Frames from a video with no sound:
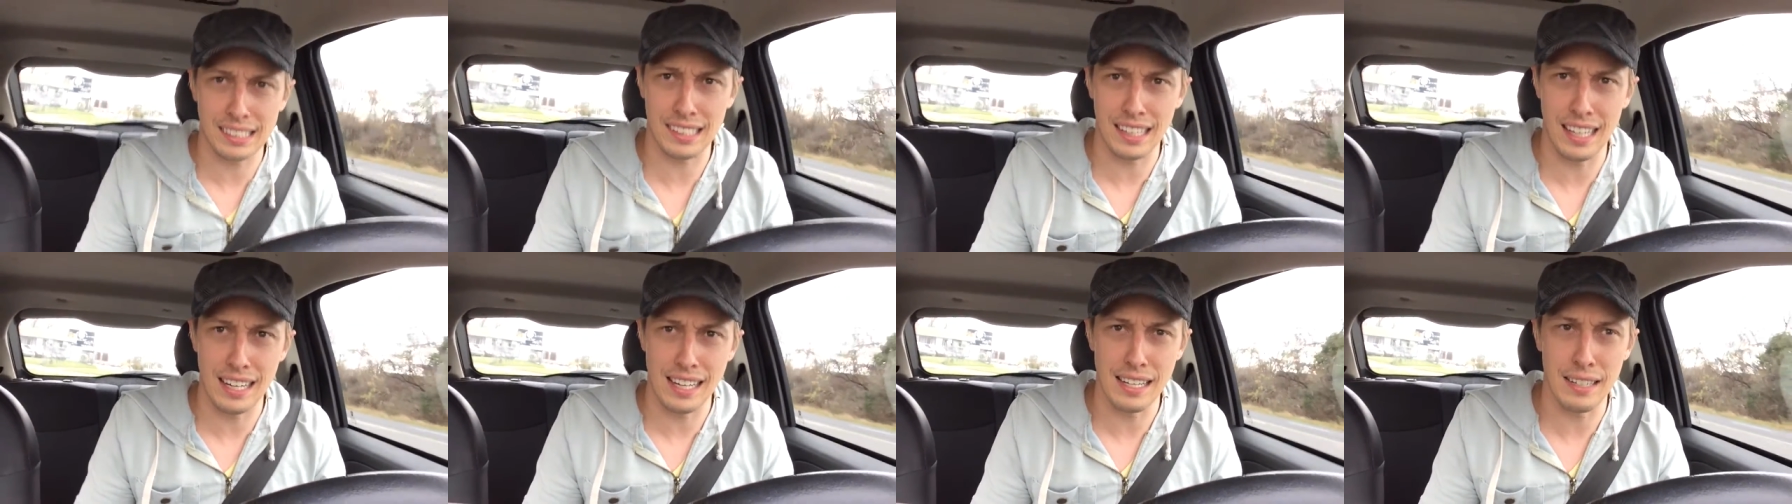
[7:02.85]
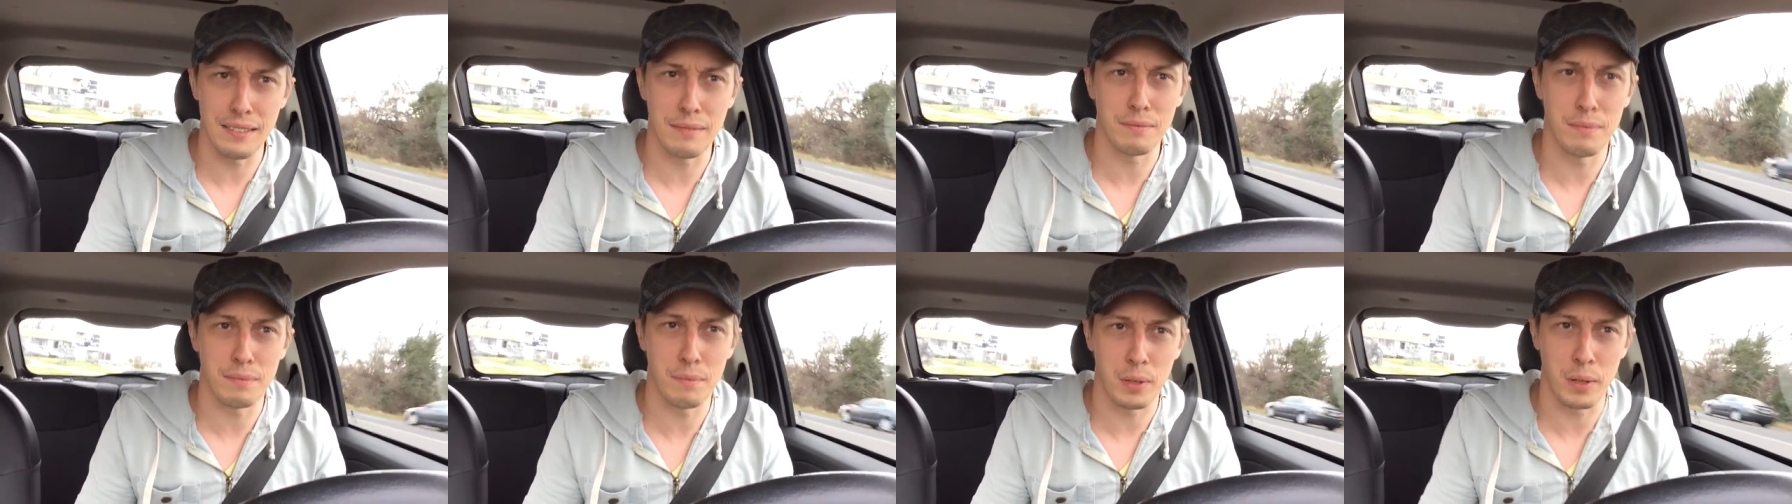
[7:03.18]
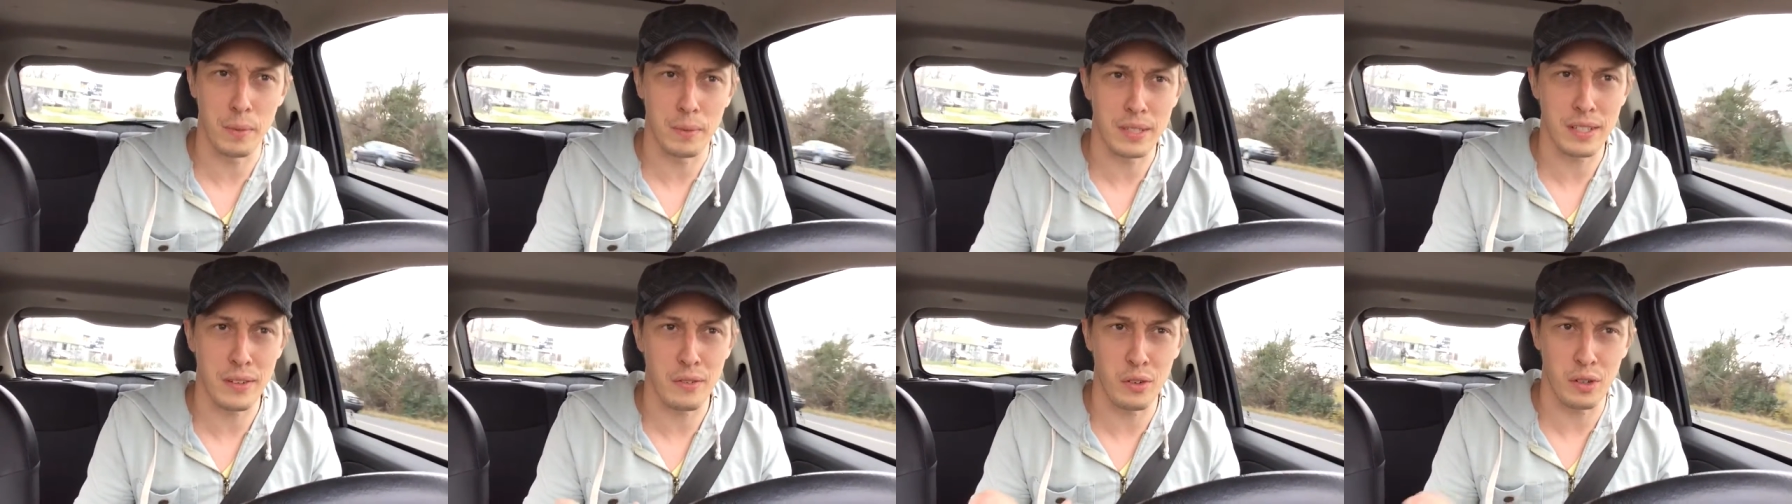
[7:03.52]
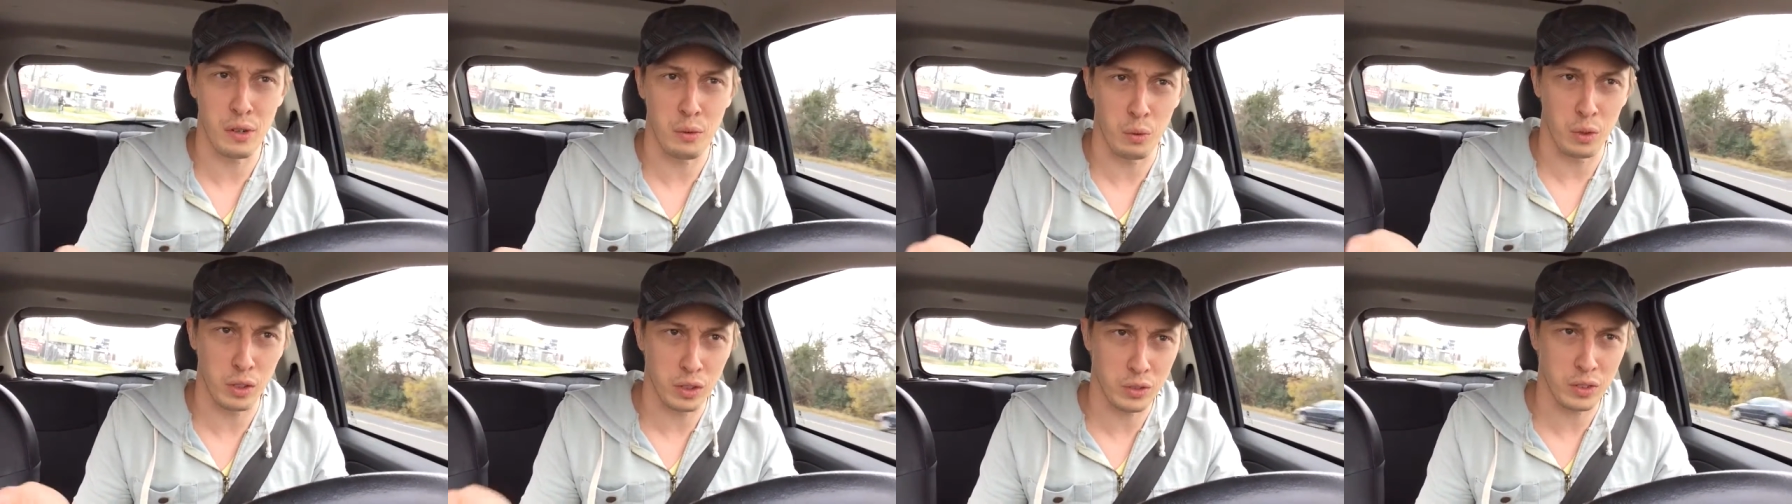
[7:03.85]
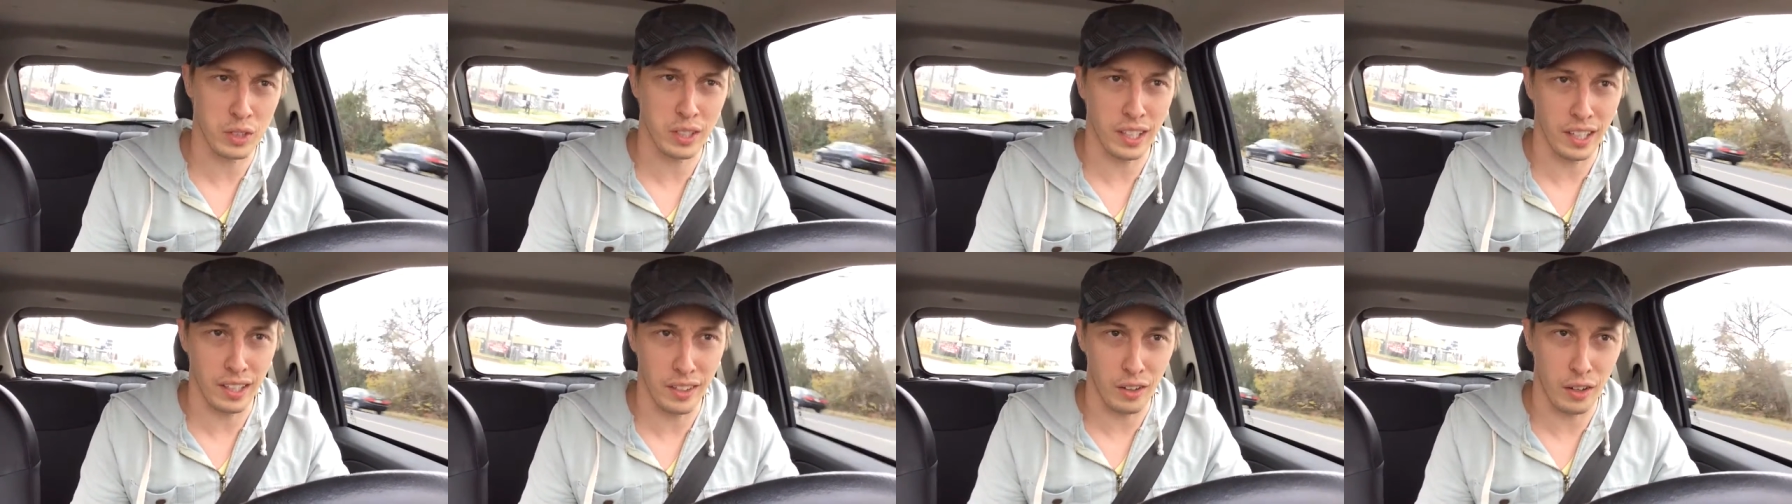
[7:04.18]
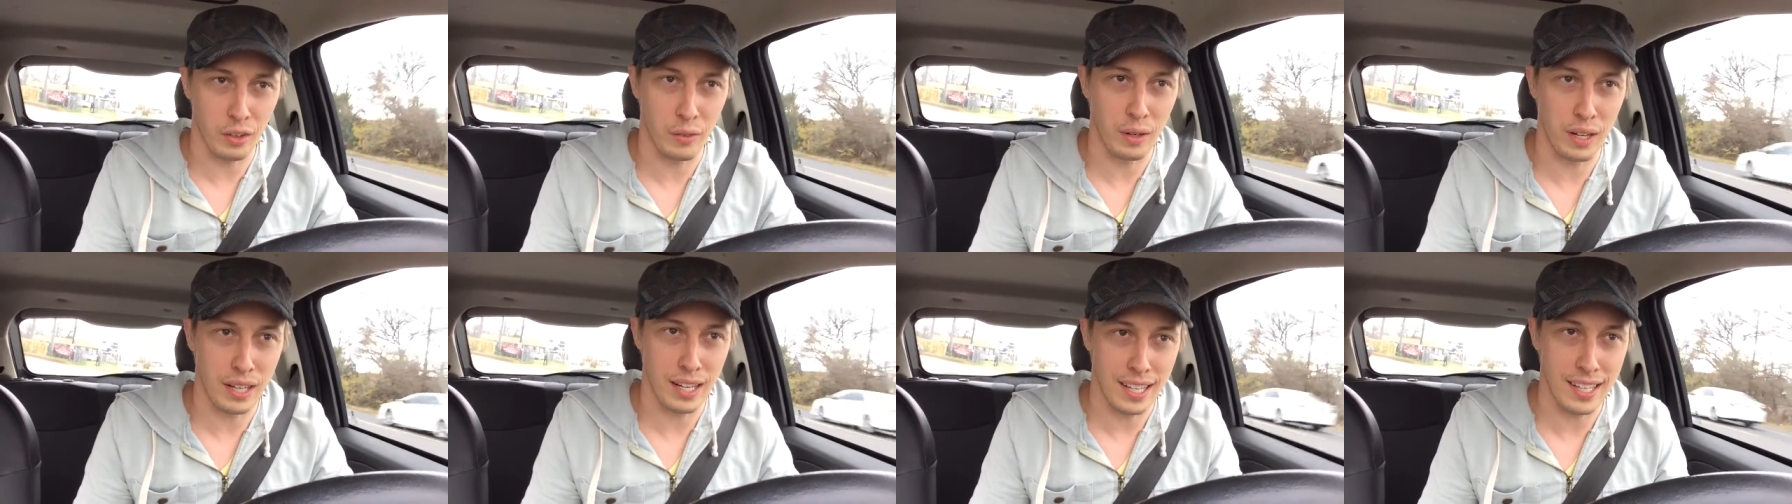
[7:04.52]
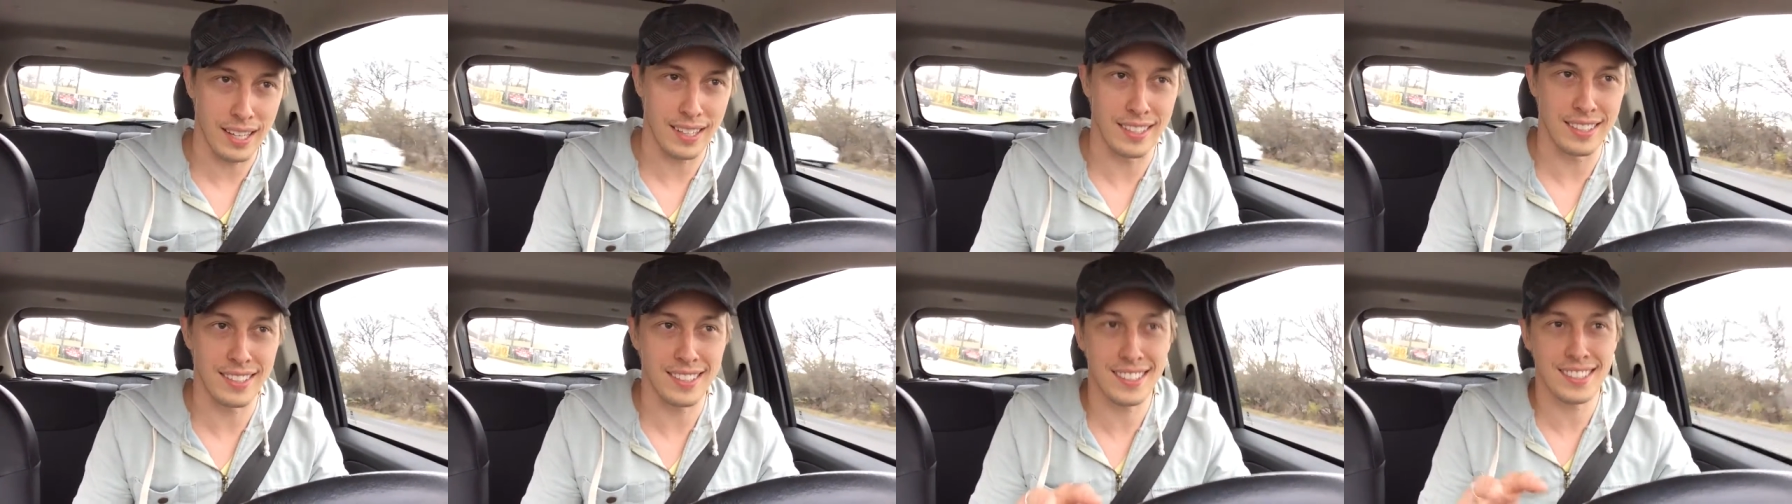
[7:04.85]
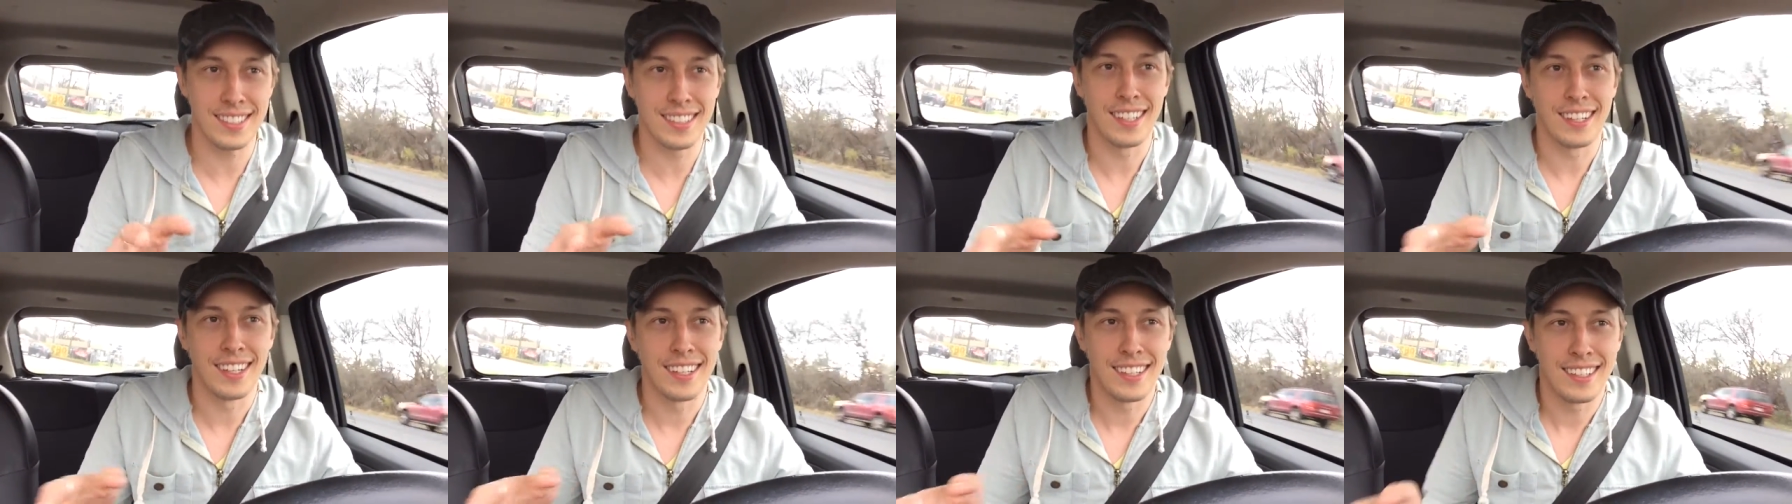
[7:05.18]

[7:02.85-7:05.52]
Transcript: Um, pretty much everyone had worked together already, and it's